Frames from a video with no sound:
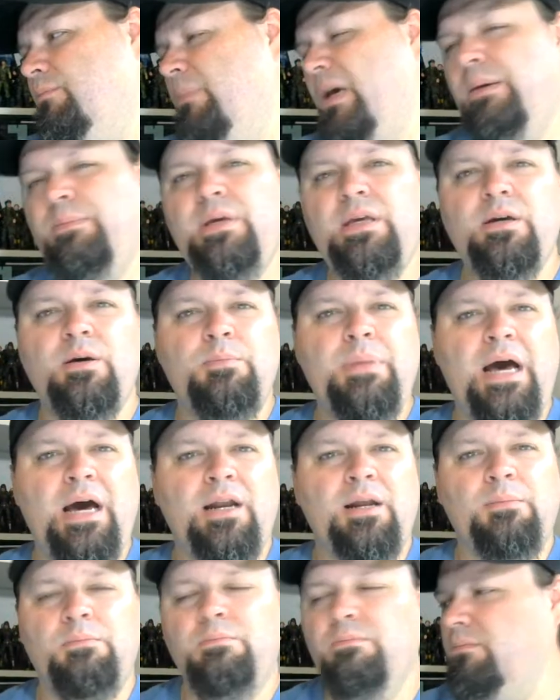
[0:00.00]
maybe
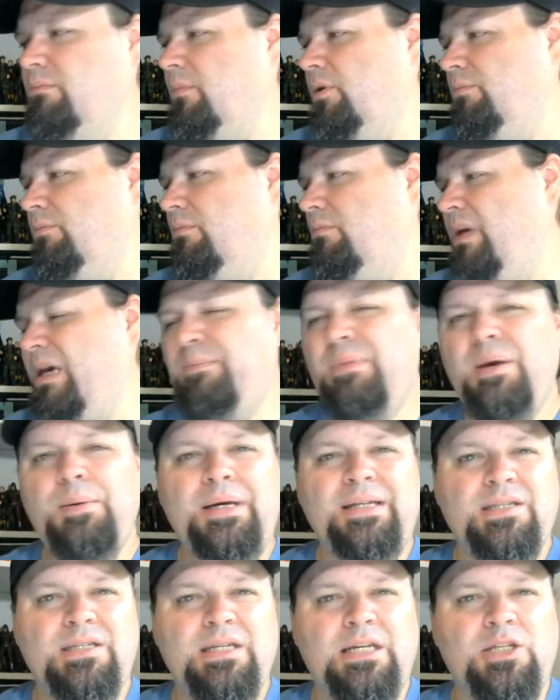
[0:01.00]
about
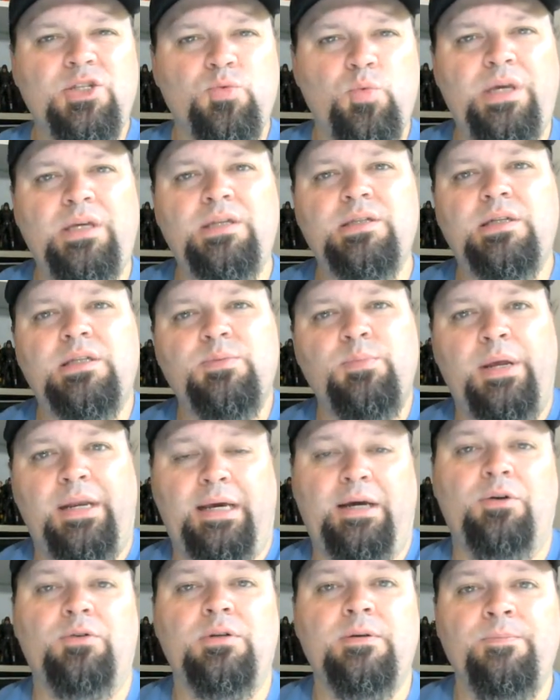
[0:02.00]
6 weeks it's been
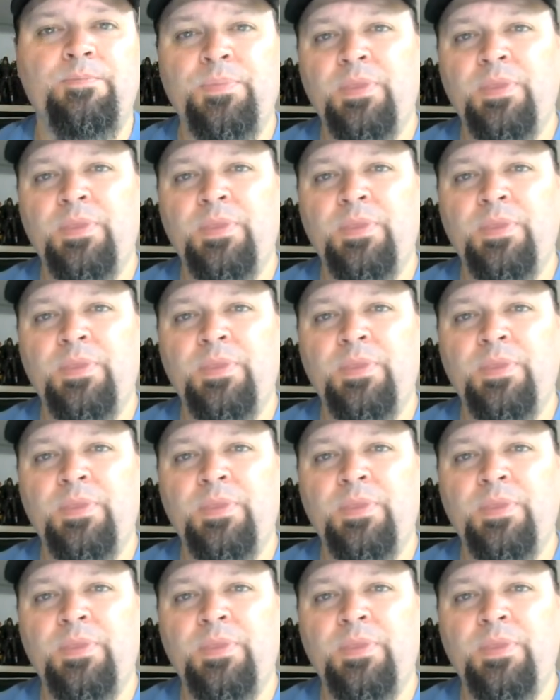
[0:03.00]
out.